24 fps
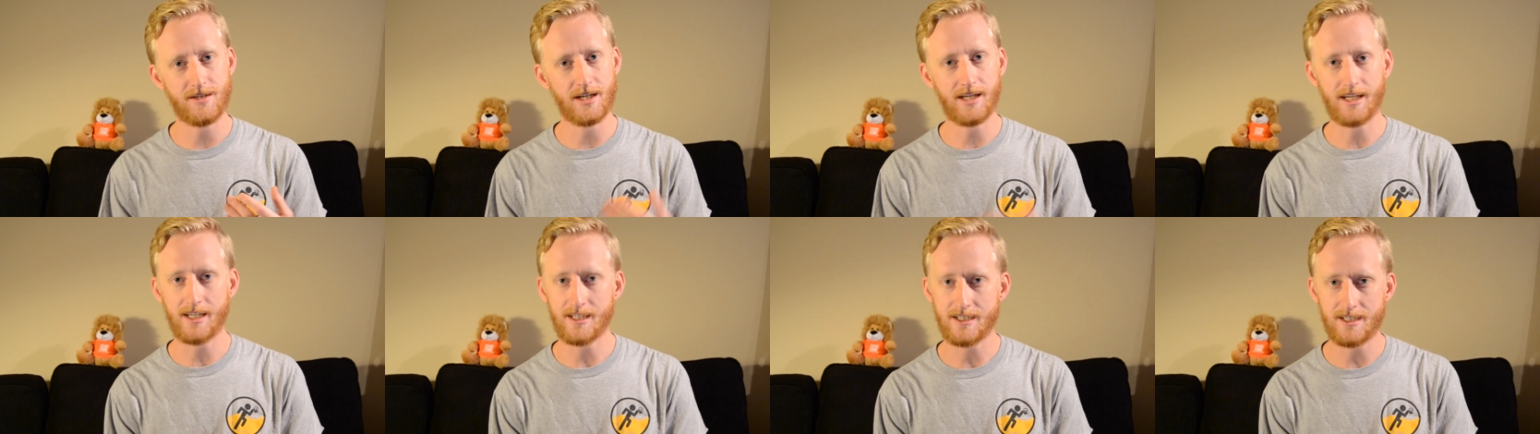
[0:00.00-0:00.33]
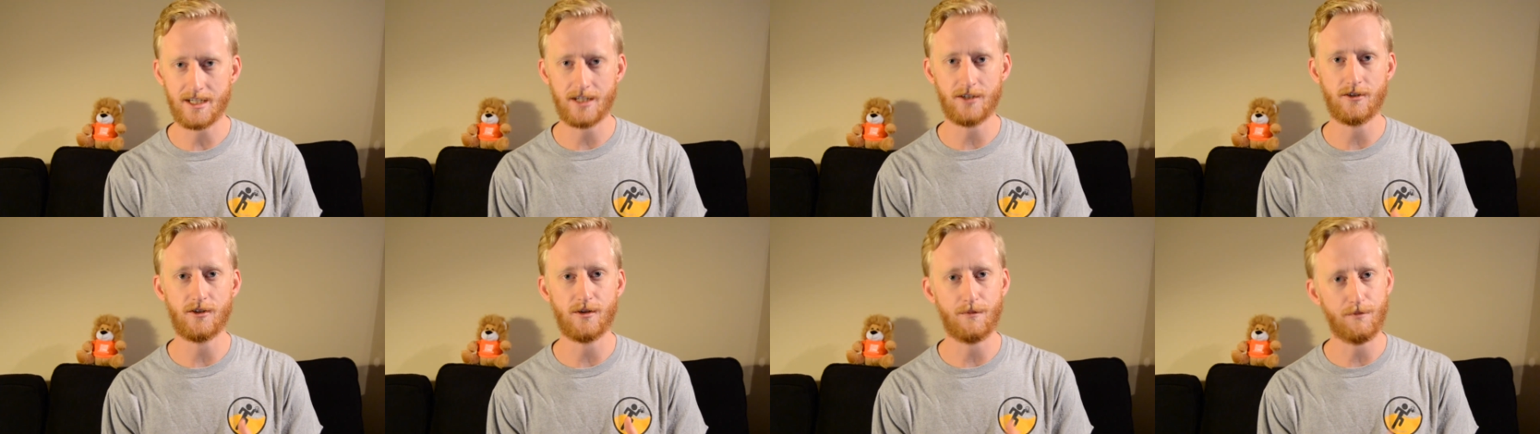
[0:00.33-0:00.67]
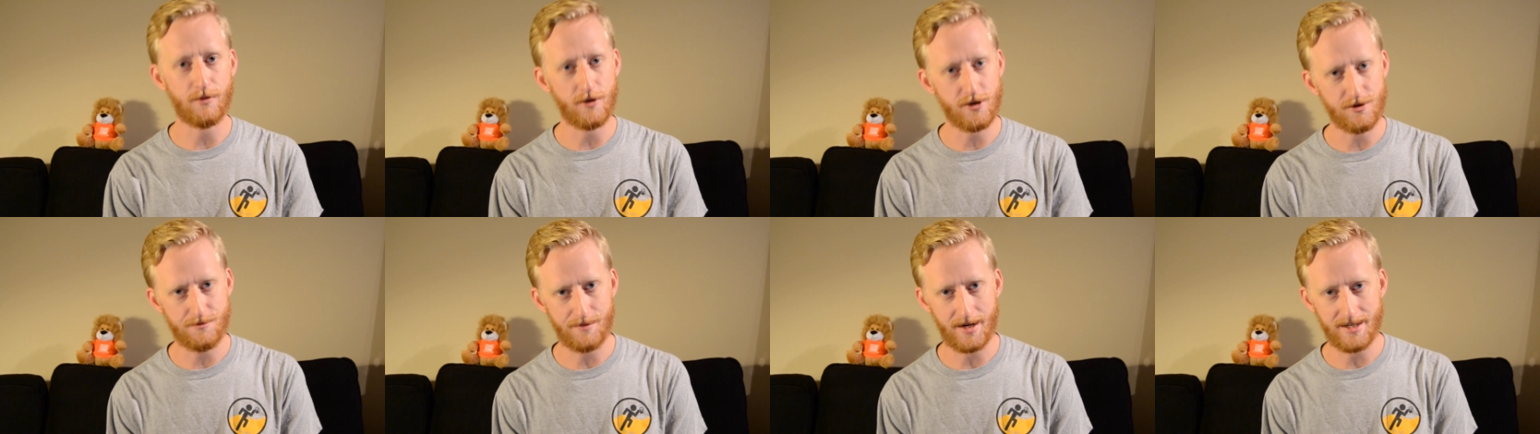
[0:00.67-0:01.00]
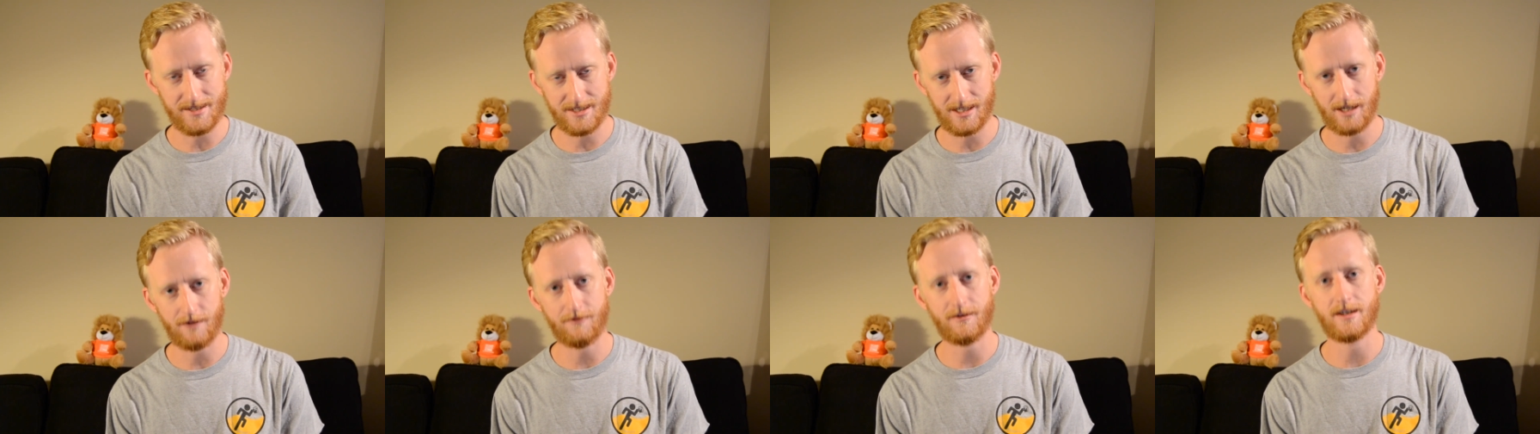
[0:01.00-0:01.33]
to continue to push
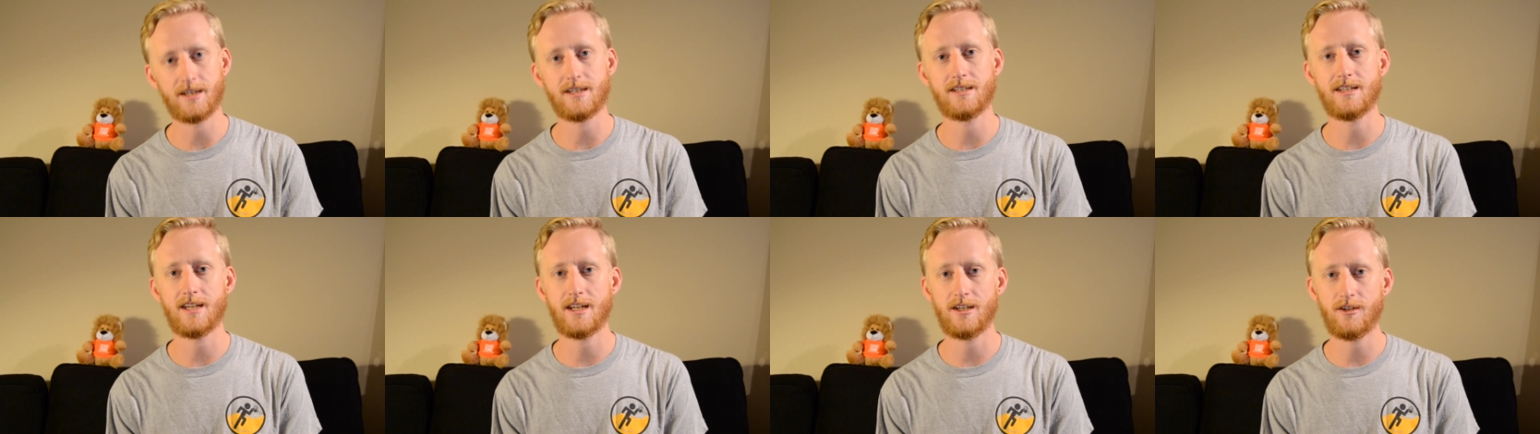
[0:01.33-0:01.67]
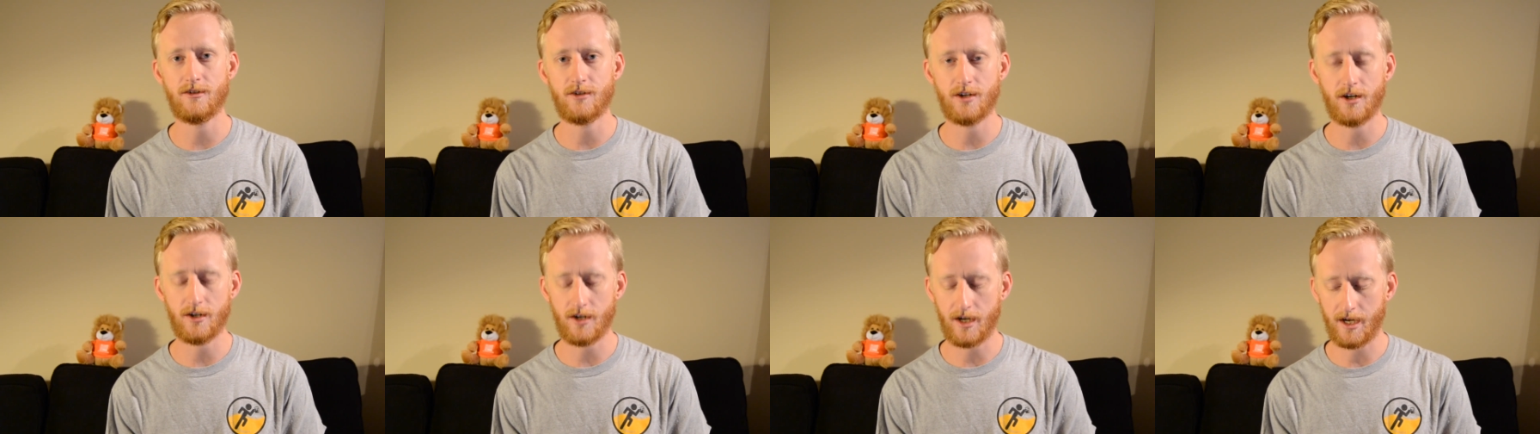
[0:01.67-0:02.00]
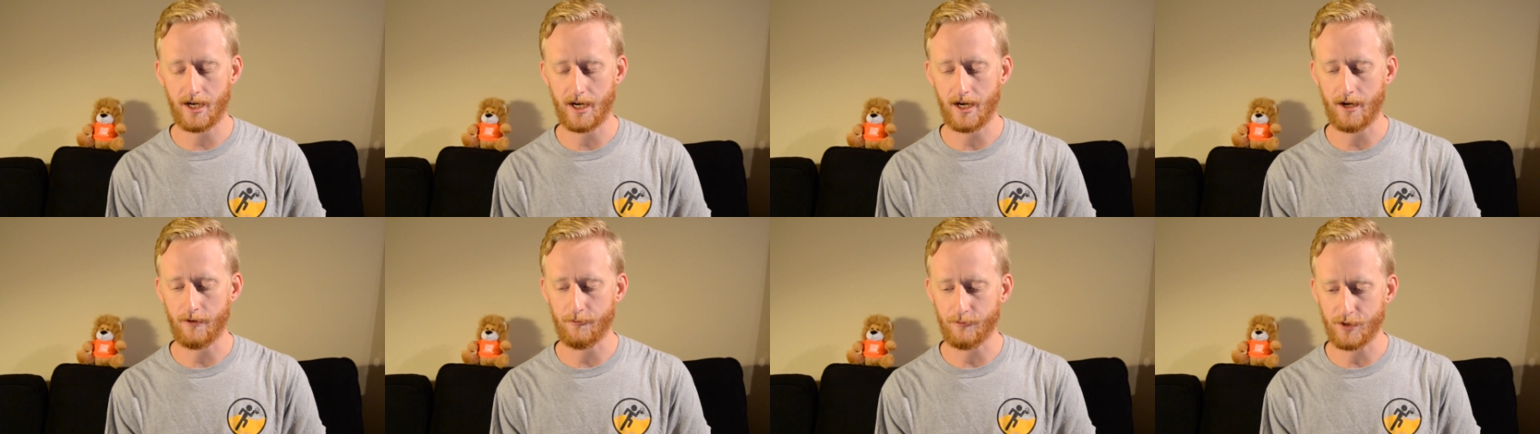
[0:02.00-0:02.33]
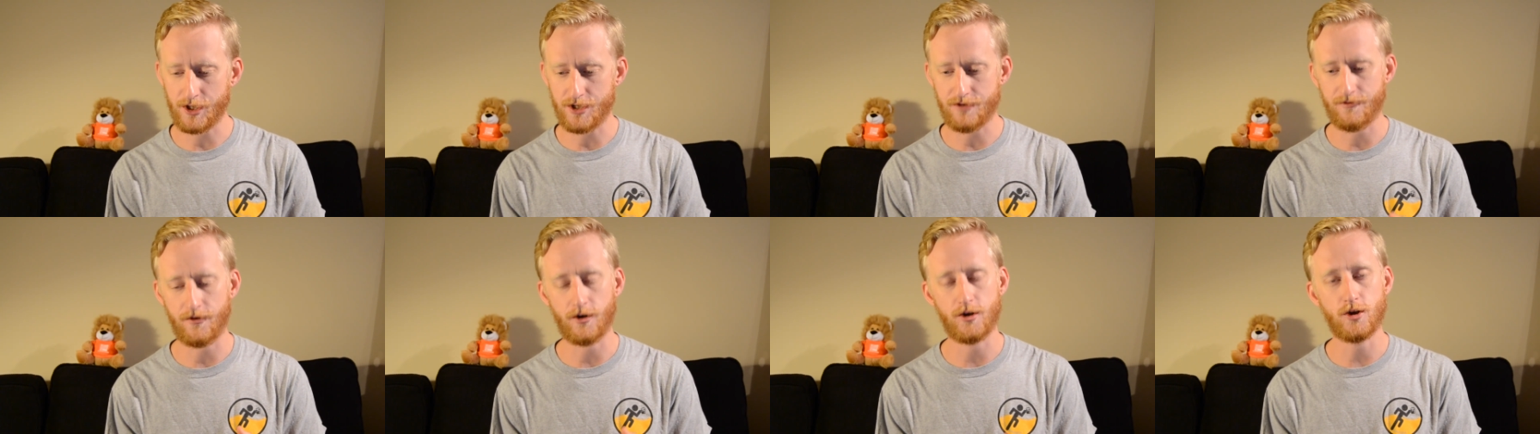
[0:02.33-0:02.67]
myself, continue to uh,
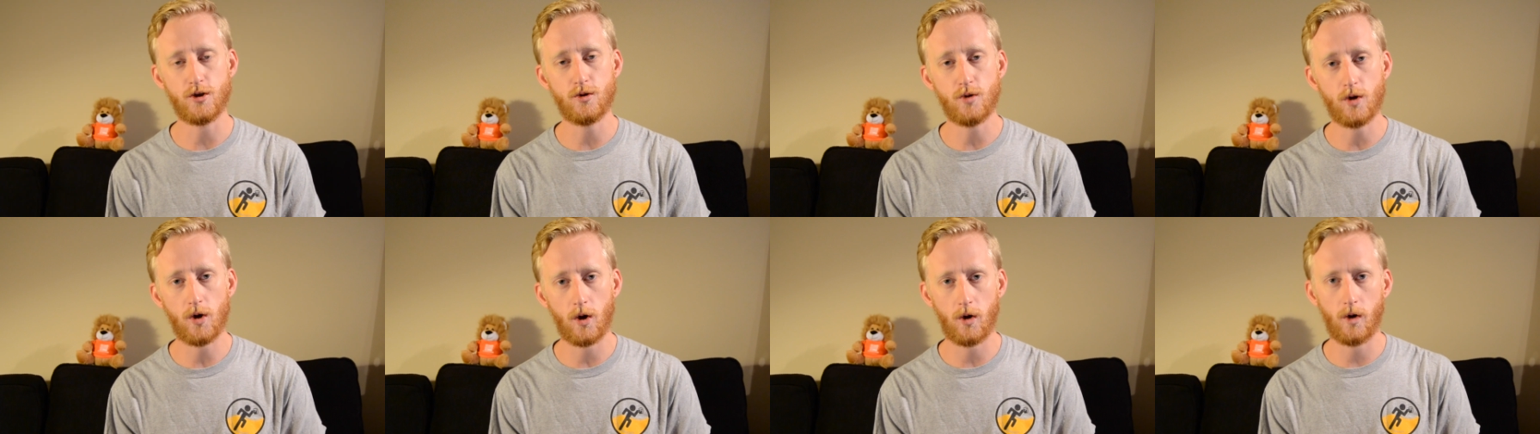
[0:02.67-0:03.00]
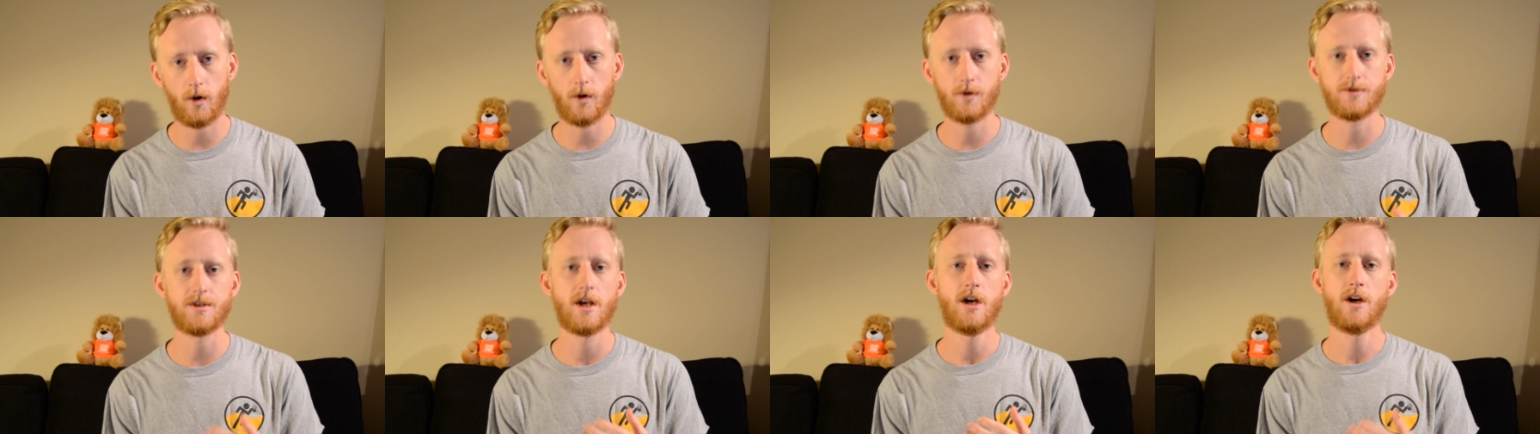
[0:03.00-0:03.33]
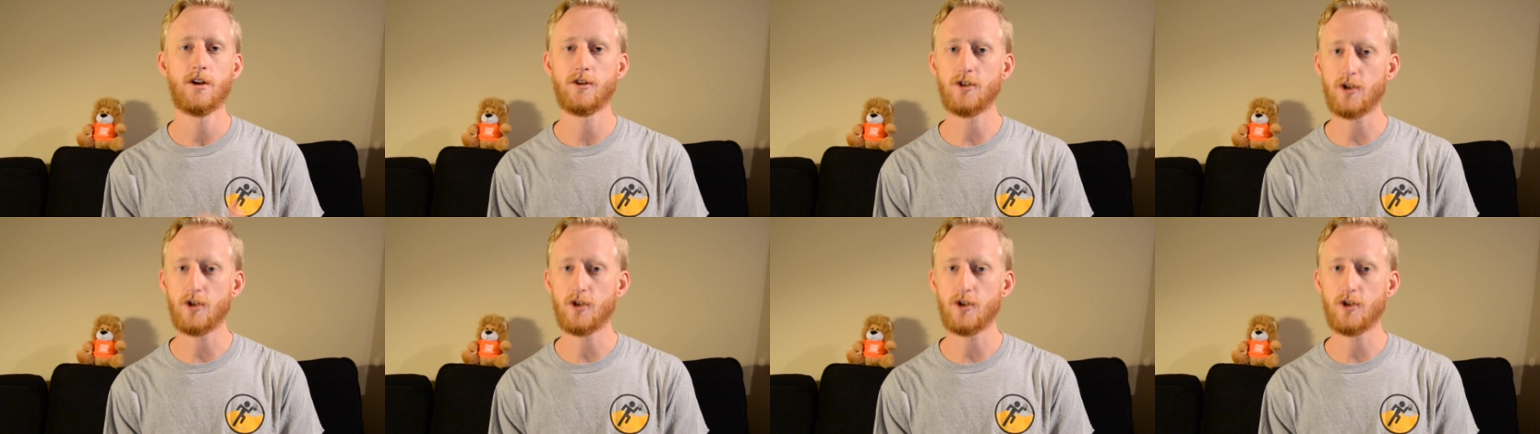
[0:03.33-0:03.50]
reach for new goals,